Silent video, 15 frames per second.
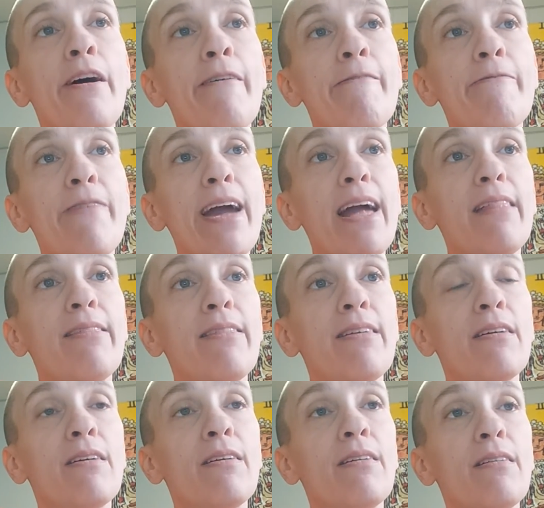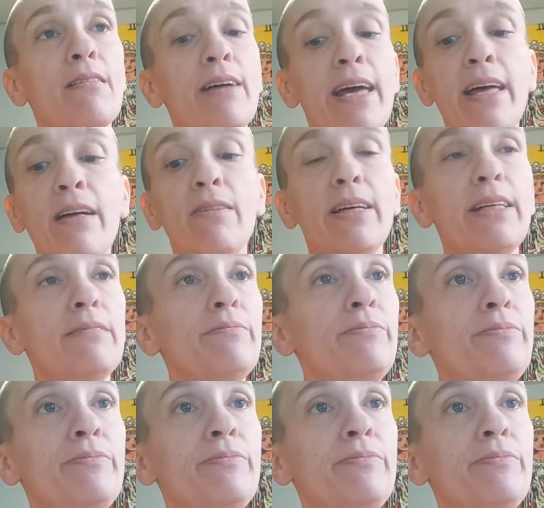faith, healing.